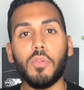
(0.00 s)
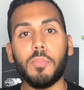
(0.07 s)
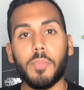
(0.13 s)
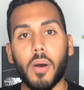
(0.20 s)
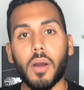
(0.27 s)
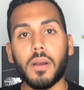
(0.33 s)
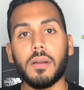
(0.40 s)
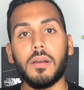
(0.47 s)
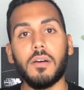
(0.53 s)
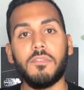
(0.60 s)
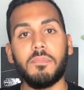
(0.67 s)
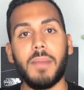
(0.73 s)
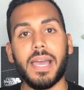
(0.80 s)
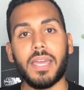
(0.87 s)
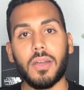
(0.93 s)
part of
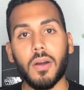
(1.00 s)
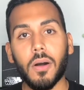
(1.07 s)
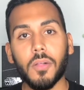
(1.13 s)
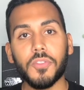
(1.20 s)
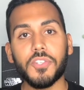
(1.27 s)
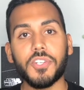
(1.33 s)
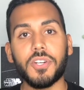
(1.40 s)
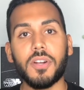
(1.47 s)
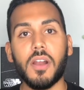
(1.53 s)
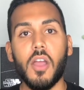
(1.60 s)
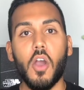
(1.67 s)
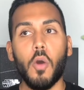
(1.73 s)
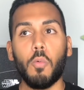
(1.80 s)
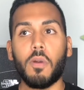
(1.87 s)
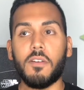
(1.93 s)
my culture
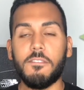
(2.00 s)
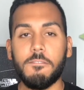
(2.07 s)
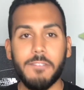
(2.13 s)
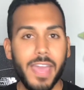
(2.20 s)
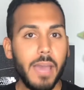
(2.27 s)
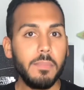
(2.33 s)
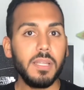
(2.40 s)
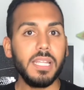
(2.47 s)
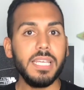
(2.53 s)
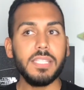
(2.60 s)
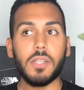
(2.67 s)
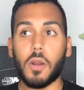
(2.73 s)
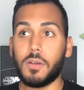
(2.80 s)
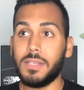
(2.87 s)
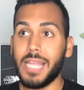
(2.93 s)
where families
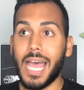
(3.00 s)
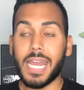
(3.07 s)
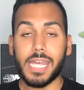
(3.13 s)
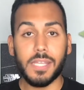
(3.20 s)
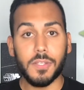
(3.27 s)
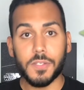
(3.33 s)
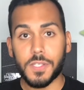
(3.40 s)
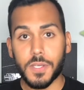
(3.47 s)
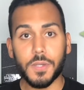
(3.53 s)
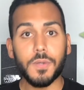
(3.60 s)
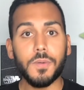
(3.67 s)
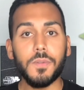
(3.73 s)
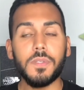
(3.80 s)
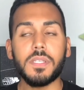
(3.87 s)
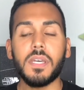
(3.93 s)
are not in
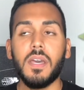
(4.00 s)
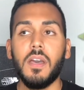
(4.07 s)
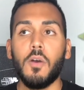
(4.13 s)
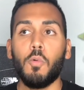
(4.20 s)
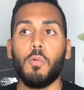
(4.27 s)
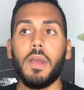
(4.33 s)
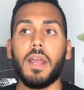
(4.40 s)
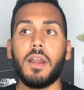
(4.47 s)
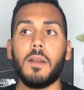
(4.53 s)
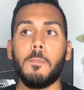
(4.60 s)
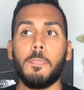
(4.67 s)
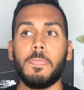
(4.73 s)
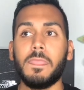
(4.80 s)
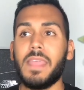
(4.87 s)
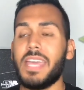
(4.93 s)
tune,
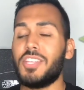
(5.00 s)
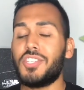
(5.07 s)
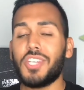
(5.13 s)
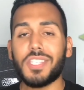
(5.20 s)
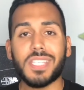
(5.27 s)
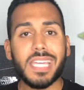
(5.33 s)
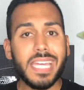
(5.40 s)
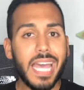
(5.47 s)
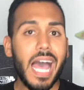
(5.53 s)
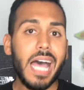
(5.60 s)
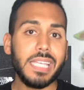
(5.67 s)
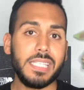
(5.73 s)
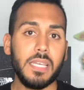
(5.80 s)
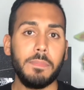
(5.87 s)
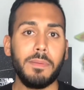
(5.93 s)
where they just
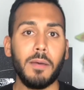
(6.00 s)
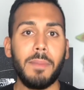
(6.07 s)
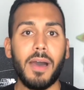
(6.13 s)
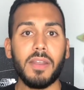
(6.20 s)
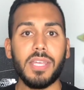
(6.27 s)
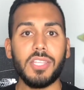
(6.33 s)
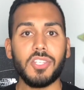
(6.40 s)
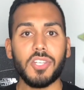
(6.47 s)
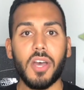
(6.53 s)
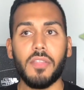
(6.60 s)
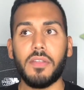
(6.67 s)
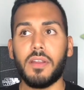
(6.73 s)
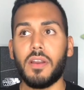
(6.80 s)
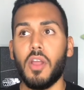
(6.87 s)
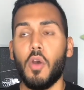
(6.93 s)
gossip about each
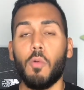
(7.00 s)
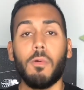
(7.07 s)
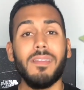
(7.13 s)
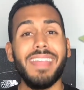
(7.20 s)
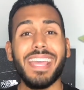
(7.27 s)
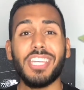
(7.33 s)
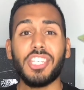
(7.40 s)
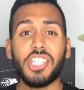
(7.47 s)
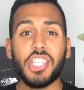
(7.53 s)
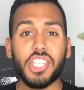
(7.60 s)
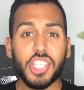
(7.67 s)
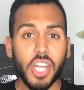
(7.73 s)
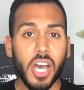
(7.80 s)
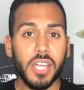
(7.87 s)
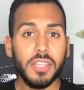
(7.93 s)
other, where they
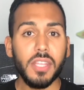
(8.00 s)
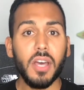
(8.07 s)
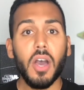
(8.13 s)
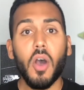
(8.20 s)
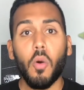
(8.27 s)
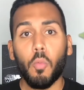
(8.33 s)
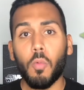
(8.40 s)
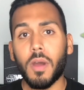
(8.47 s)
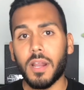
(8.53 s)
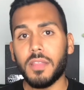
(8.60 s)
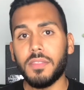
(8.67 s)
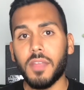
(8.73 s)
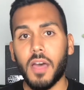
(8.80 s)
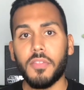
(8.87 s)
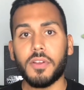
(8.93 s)
shun one
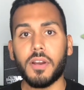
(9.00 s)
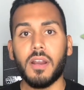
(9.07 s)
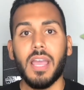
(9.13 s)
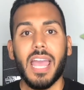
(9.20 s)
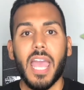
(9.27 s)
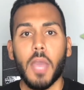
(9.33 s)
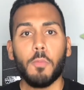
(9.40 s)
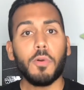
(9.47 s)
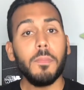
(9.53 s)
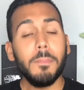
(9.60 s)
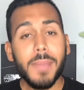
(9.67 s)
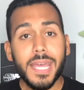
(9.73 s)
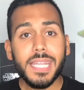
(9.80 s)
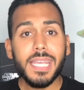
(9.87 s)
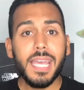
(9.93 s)
another, and where
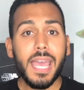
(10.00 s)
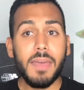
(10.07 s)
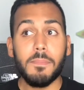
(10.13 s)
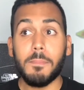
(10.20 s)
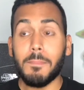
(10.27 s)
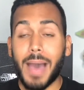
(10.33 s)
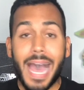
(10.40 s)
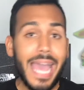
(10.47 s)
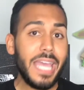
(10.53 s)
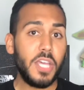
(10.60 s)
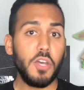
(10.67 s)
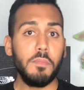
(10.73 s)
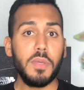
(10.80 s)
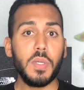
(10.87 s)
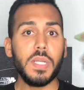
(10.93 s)
many in my
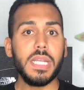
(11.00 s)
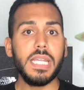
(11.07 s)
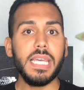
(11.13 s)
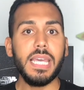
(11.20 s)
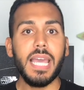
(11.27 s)
community